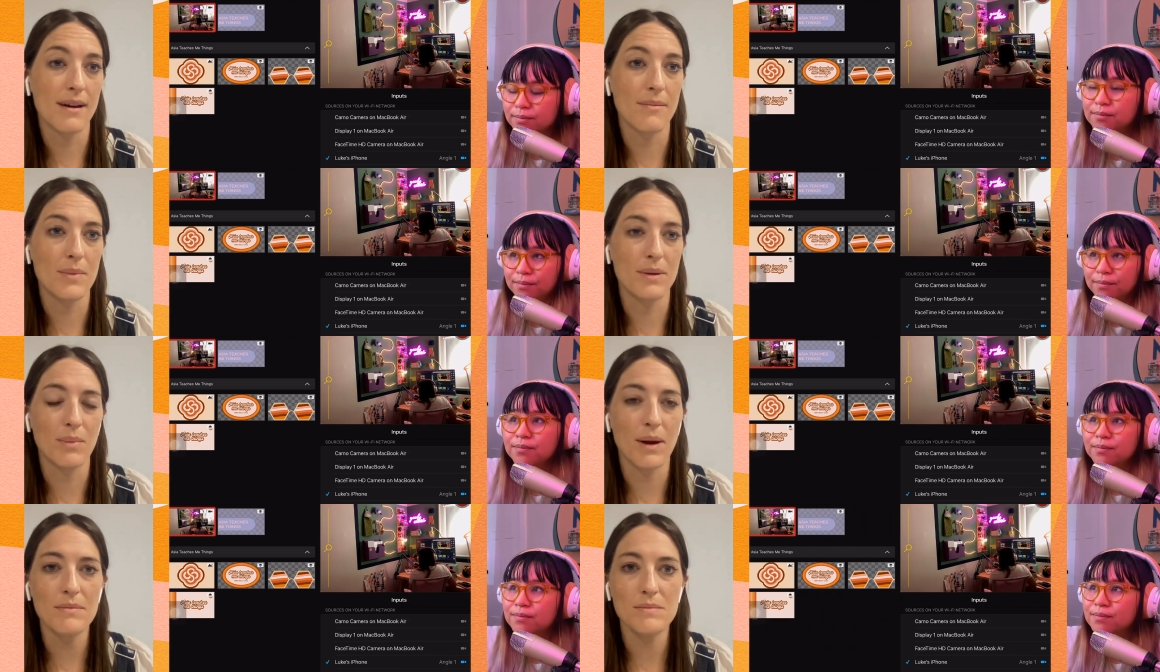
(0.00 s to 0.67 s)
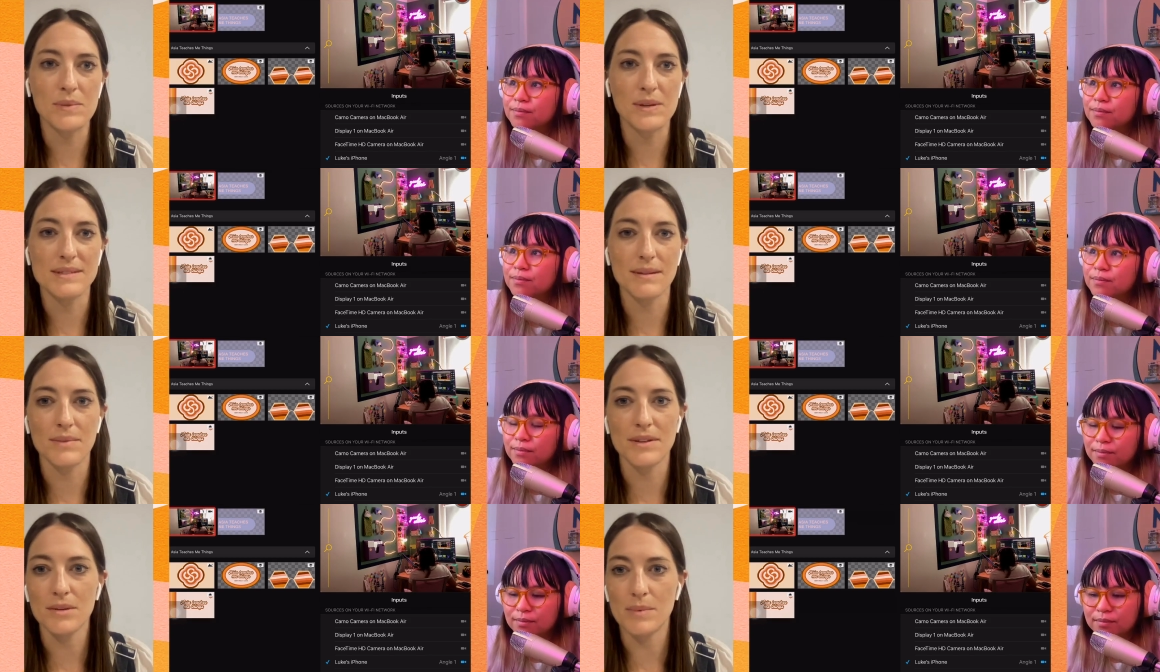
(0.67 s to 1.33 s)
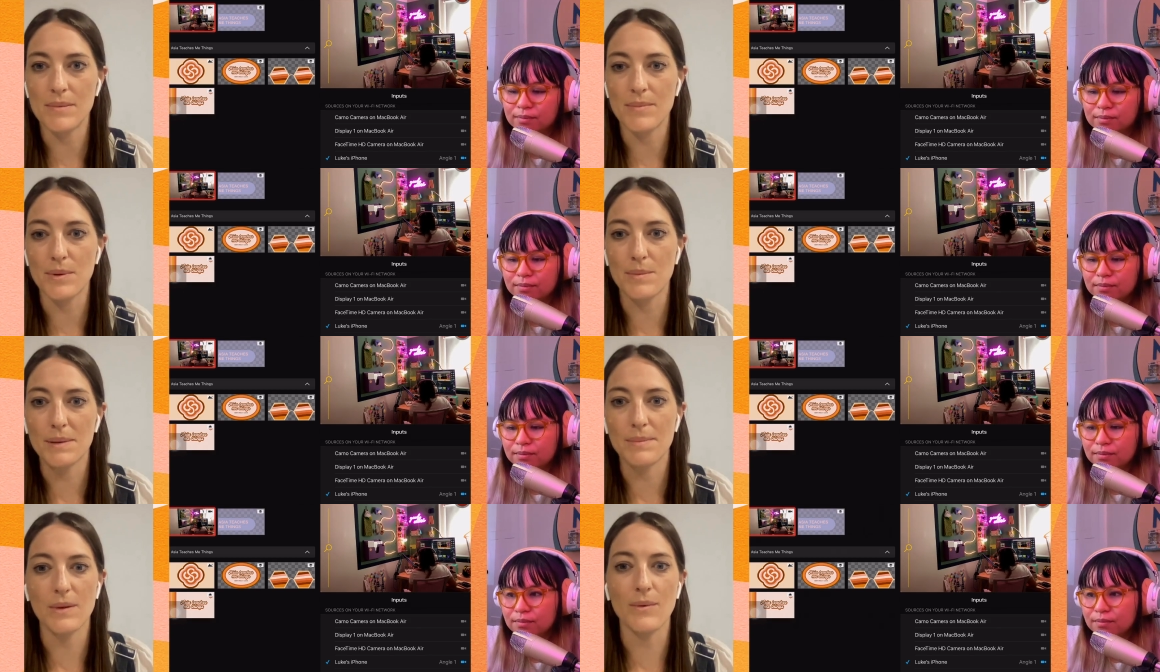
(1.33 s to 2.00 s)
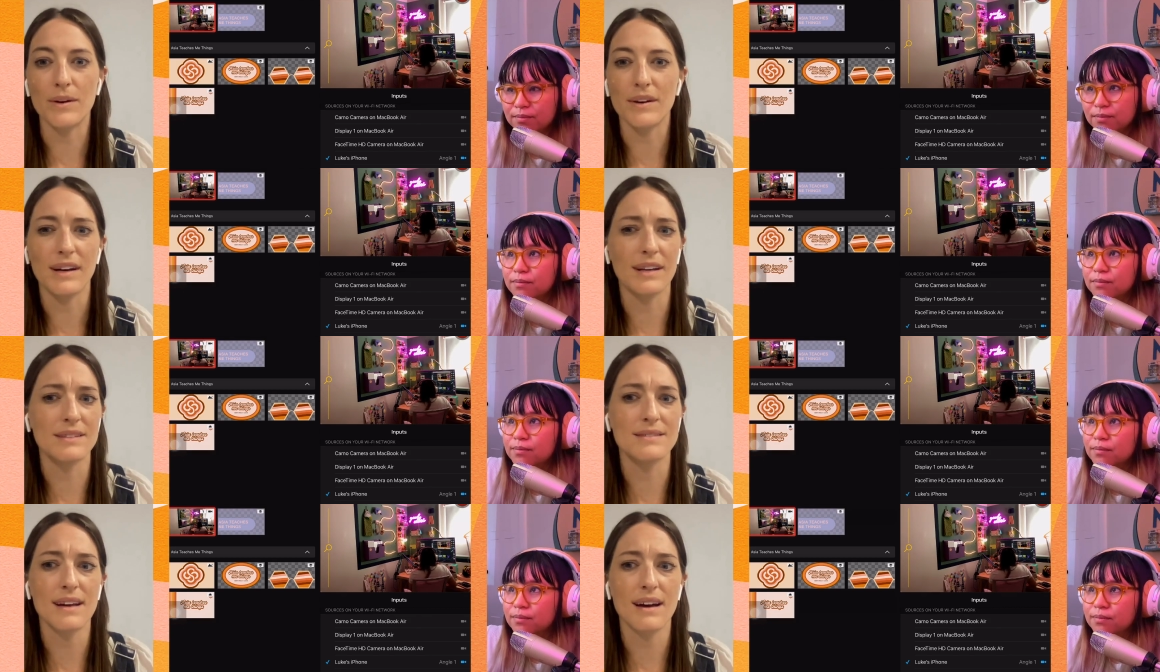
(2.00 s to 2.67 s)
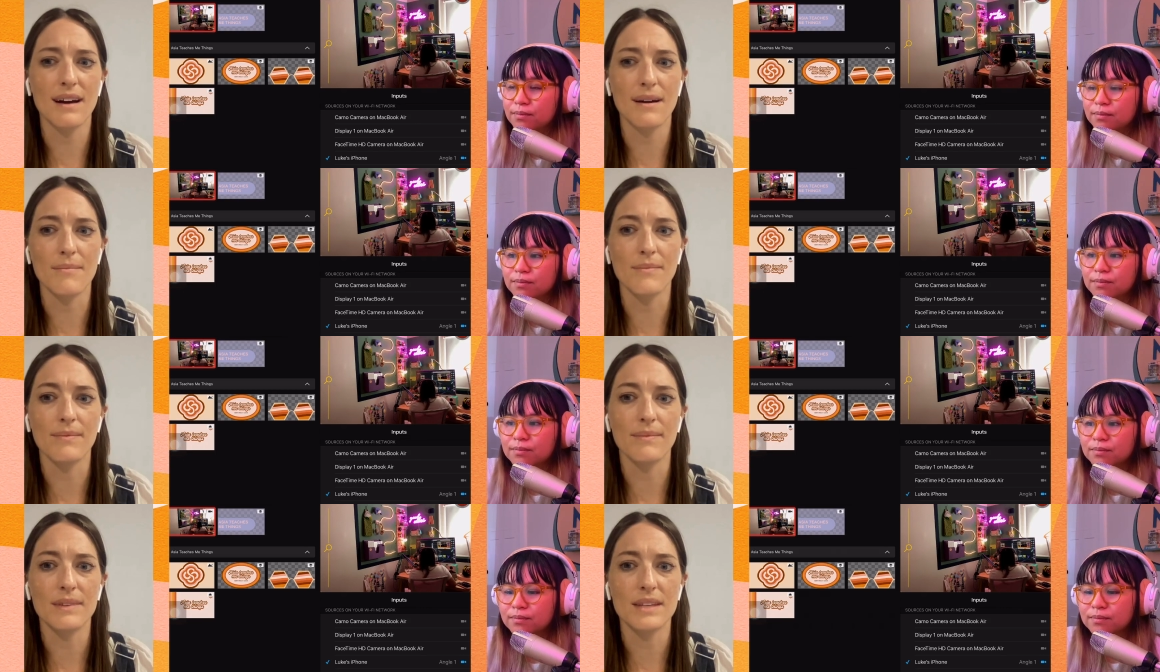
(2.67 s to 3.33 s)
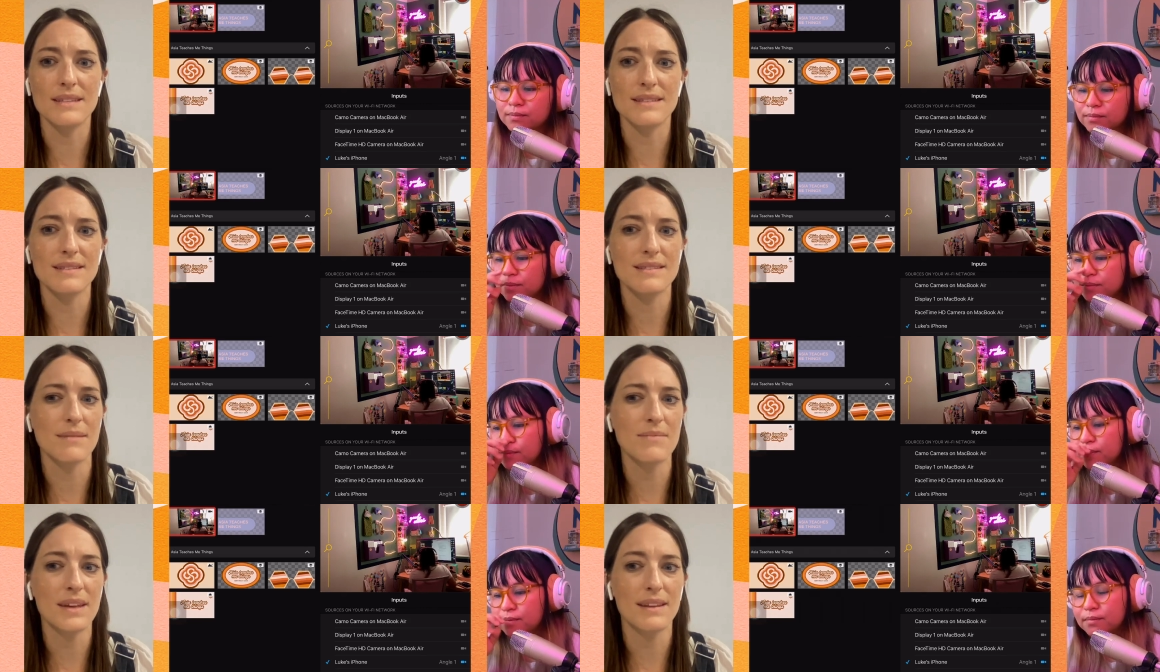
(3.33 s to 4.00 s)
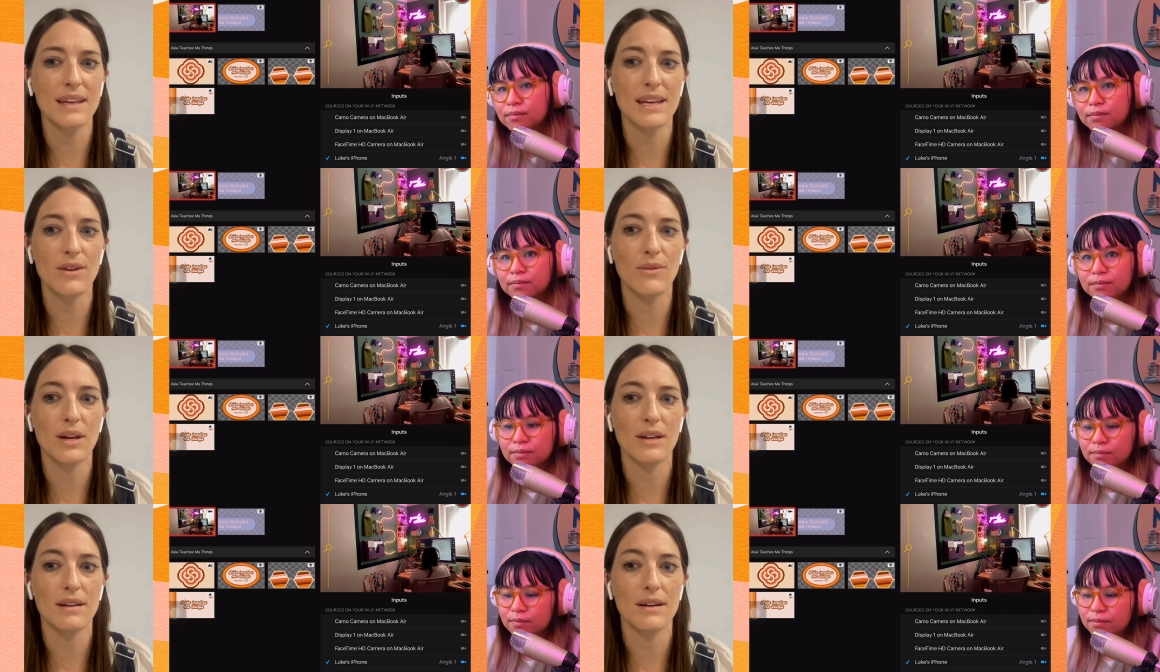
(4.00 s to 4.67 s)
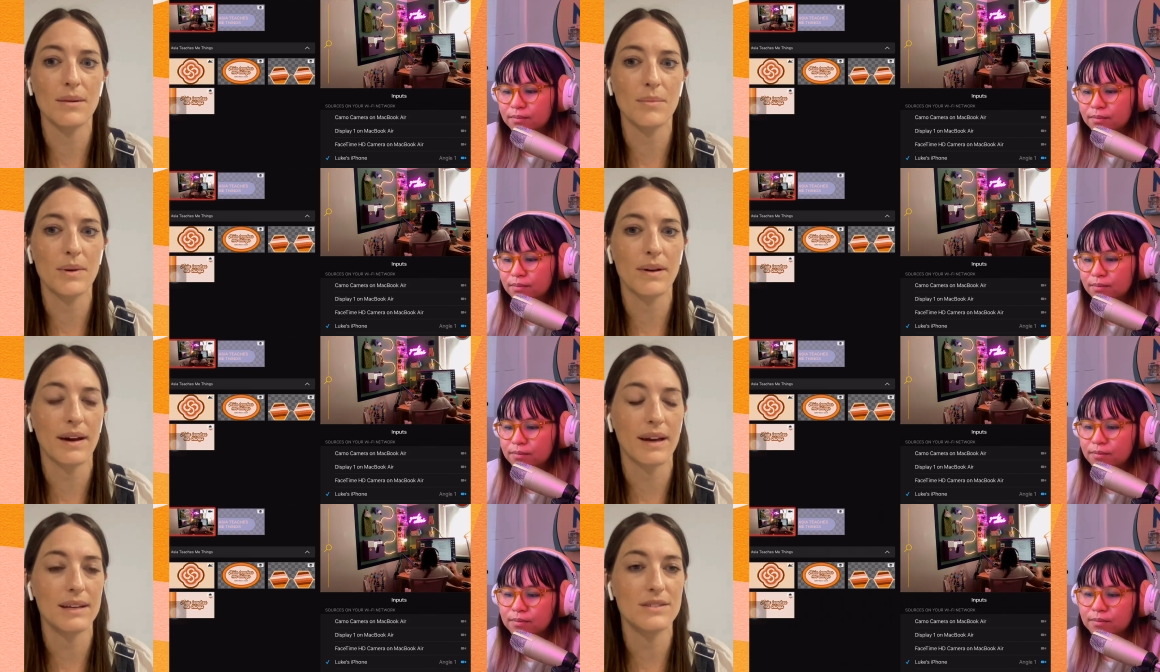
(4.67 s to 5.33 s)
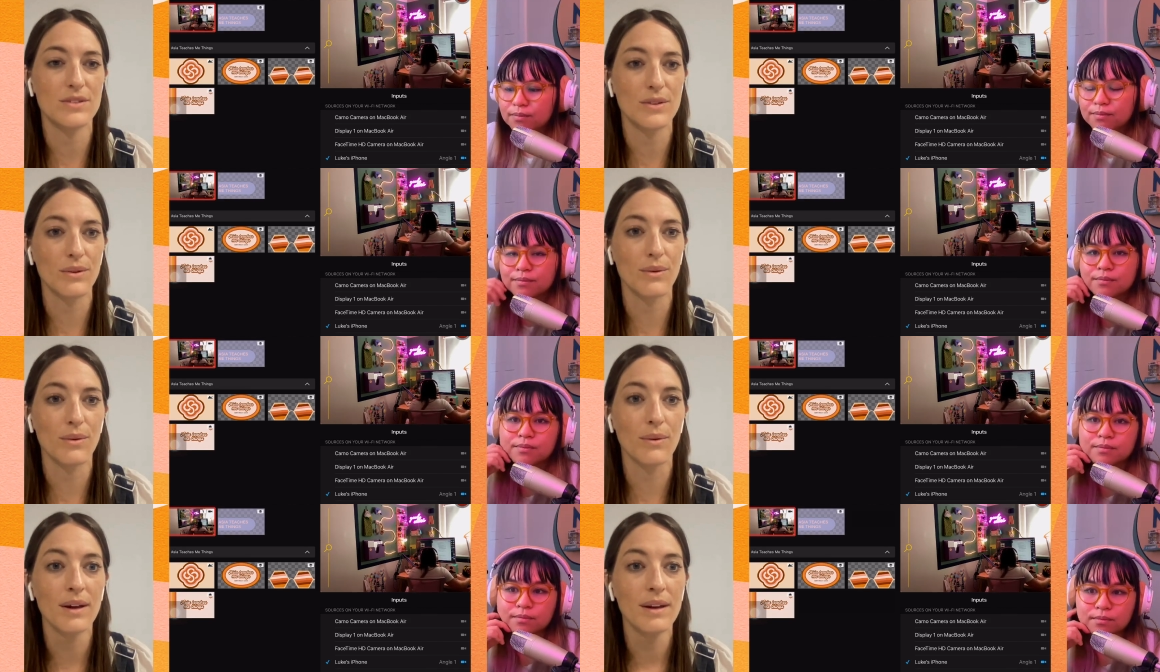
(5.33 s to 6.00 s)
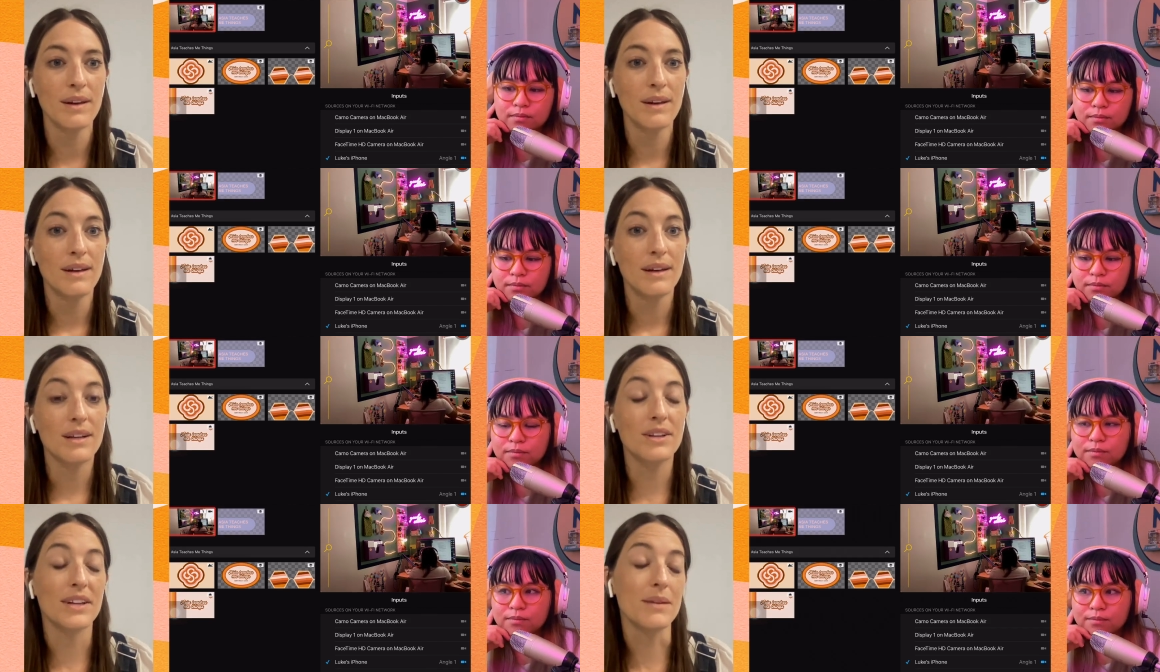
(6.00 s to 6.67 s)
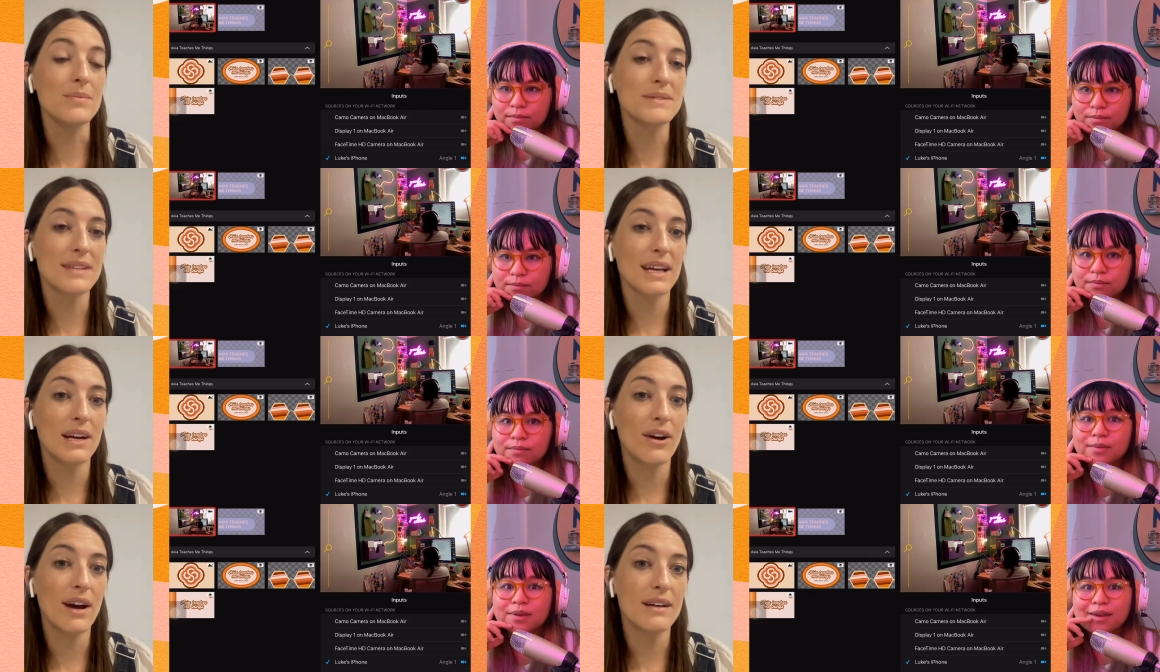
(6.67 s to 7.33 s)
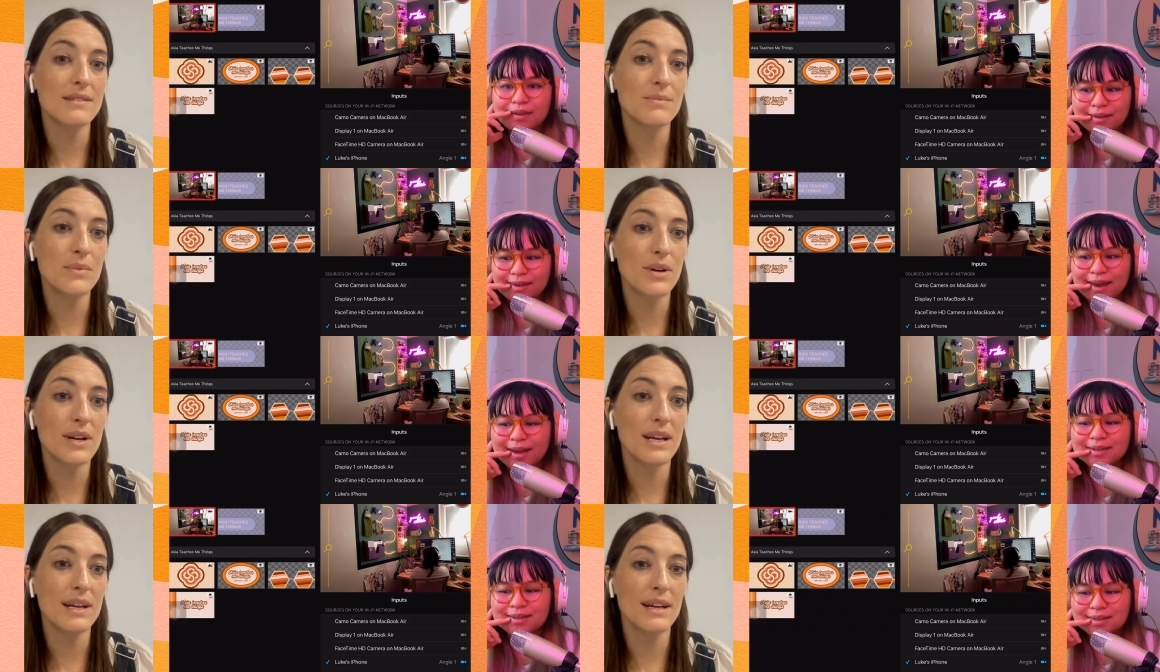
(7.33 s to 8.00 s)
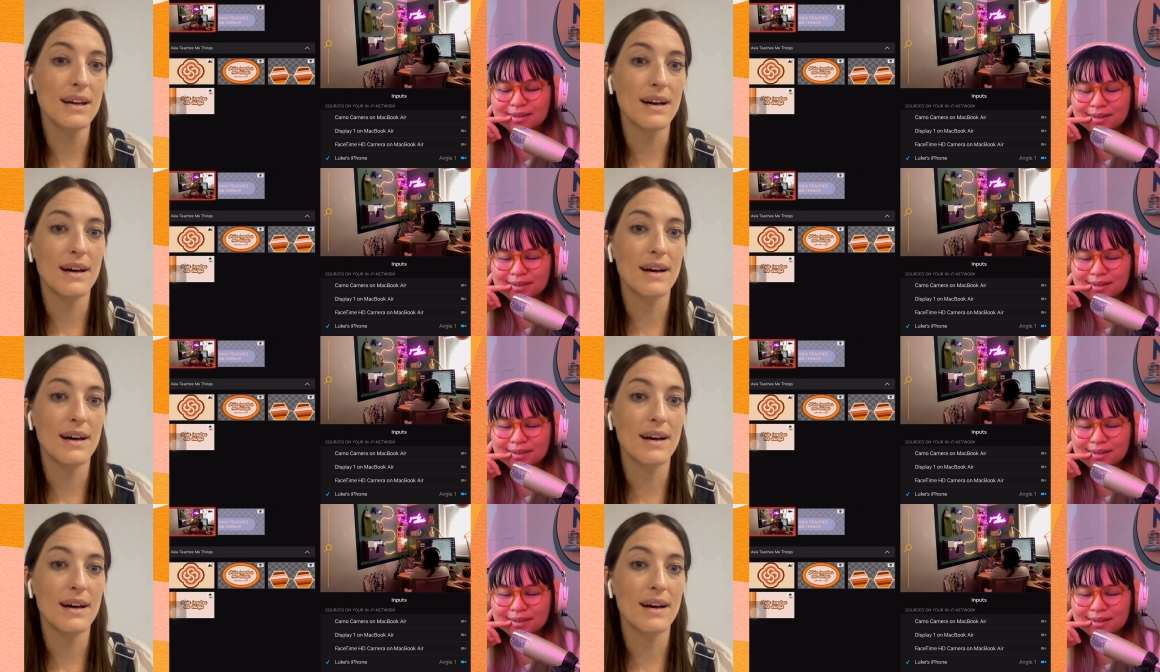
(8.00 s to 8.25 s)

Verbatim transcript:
Speaker 1: Um, but probably some other people might be wondering is um, is this something that you can apply to clips that you're exporting yes.